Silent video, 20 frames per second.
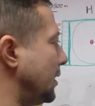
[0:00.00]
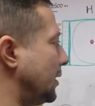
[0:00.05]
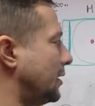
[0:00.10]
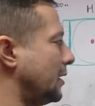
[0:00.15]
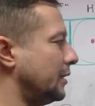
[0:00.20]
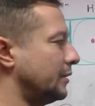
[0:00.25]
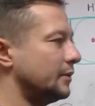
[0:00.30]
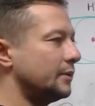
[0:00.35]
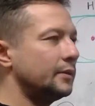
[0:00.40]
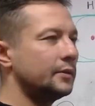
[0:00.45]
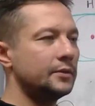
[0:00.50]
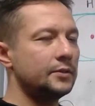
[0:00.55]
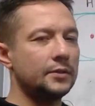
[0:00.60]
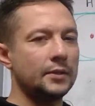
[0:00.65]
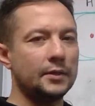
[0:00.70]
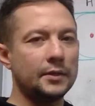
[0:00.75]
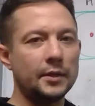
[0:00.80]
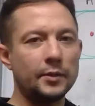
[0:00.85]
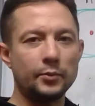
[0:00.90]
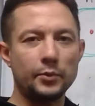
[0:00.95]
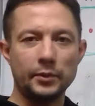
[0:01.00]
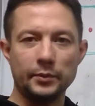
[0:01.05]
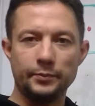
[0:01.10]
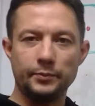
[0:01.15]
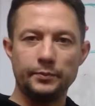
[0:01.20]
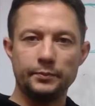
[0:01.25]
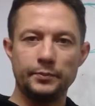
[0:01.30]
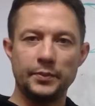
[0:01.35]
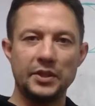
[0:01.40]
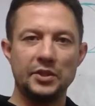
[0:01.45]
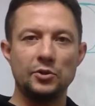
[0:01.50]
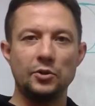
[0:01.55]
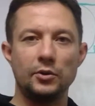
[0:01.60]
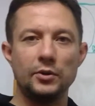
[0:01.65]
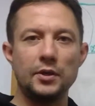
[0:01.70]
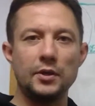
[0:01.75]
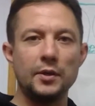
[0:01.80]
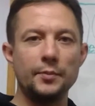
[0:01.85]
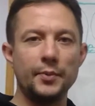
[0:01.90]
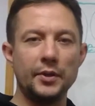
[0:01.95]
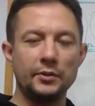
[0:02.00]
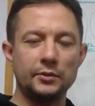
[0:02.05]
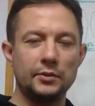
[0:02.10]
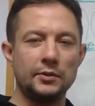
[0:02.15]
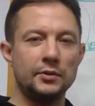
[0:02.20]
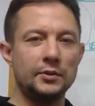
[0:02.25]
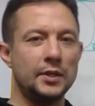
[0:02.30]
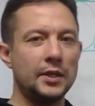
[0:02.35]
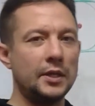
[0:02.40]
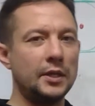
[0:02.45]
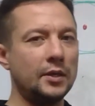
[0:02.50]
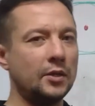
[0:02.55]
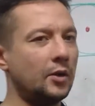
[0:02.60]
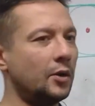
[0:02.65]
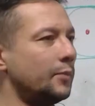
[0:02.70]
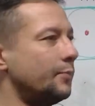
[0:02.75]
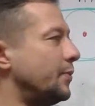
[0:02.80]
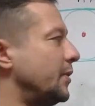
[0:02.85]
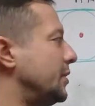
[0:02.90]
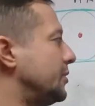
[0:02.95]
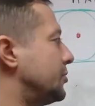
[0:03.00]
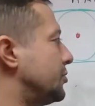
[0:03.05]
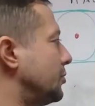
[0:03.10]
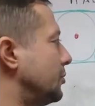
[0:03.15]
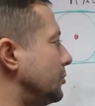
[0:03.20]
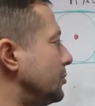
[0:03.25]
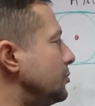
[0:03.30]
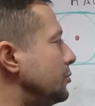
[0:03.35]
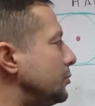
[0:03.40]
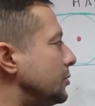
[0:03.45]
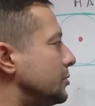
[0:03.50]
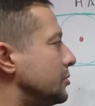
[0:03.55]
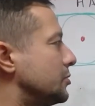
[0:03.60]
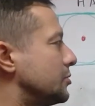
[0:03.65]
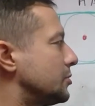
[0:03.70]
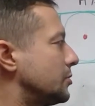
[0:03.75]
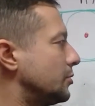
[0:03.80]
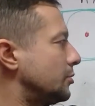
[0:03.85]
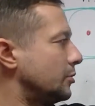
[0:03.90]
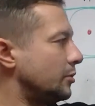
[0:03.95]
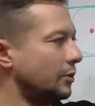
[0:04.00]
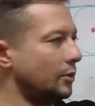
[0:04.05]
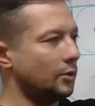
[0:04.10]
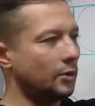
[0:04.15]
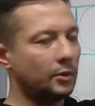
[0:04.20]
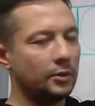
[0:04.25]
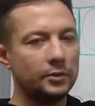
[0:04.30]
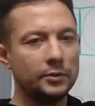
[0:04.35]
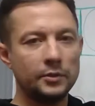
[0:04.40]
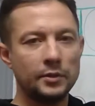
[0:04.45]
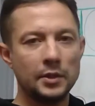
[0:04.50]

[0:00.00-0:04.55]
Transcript: candidates that I will be talking about today are based on Newton's third law.